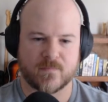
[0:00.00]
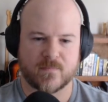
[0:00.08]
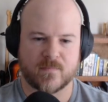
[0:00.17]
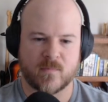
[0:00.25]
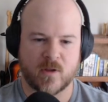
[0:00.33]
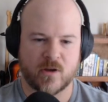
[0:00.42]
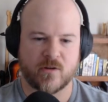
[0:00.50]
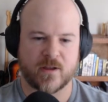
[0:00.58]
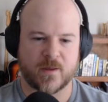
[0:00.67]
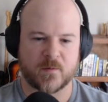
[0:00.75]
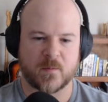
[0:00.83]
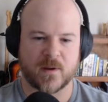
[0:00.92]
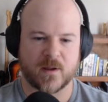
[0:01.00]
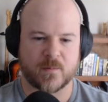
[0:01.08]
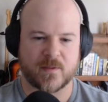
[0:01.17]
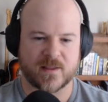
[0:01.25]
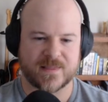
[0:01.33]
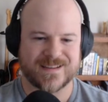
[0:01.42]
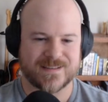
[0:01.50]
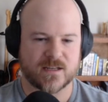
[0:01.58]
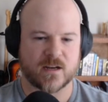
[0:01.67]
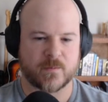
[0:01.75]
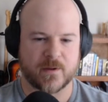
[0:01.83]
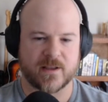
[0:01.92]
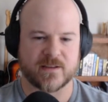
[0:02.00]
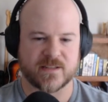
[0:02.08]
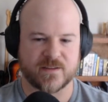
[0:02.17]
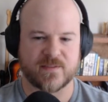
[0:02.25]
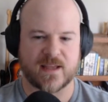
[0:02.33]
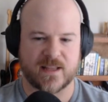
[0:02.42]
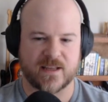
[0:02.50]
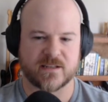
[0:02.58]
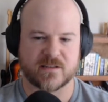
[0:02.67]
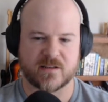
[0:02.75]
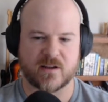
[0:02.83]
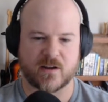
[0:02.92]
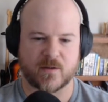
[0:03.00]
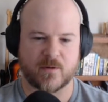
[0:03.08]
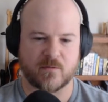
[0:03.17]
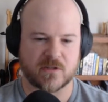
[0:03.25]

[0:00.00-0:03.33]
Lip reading: No, it keeps bringing up like this document as if that is the document,